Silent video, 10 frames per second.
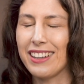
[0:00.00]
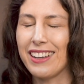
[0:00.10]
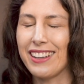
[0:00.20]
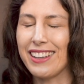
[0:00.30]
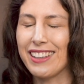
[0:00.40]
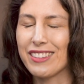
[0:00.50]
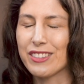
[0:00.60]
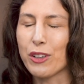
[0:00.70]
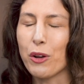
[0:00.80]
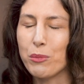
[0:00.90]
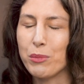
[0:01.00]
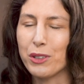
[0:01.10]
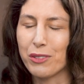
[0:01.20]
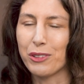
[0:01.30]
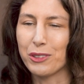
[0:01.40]
it's so
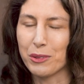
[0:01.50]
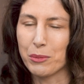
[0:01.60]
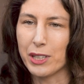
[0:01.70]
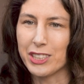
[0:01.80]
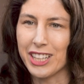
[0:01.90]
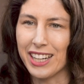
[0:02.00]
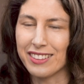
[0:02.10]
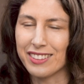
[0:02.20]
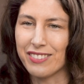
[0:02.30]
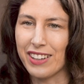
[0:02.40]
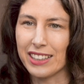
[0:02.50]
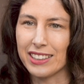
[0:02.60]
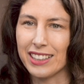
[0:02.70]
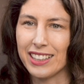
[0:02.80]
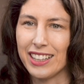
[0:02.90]
beautiful to appreciate is the
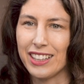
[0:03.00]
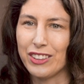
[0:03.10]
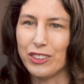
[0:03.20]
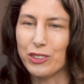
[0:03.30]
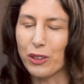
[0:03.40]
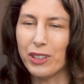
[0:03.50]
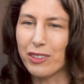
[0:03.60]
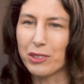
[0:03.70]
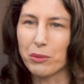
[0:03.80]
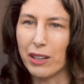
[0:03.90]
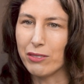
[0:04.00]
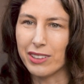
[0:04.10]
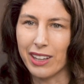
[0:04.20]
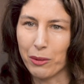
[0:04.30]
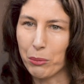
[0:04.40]
fact that you don't have to wait
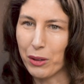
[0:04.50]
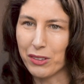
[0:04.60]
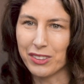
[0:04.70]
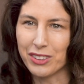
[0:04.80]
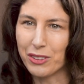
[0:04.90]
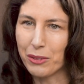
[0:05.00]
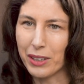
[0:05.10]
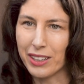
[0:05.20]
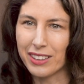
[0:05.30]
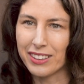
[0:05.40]
for the other person to do it.